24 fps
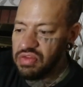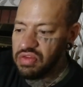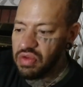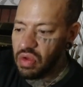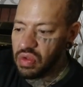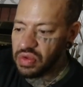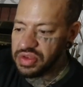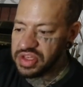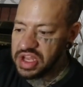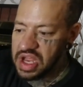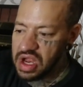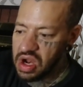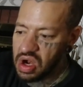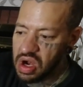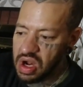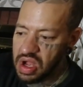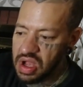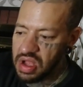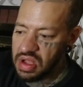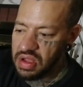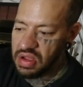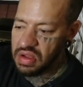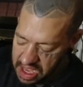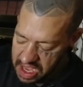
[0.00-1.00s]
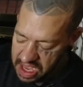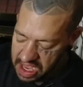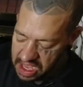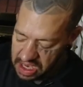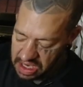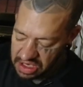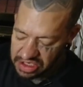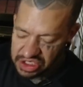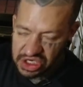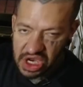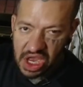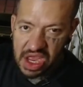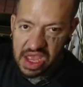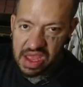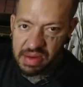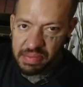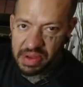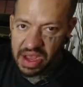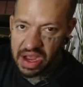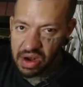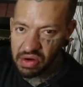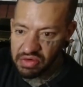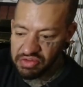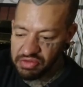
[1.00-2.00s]
Solterra and a Cheyenne
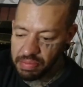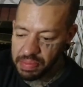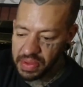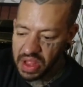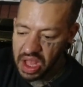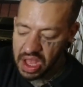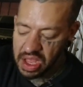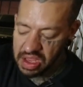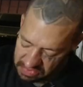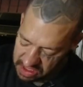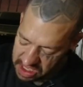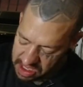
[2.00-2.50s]
power supply.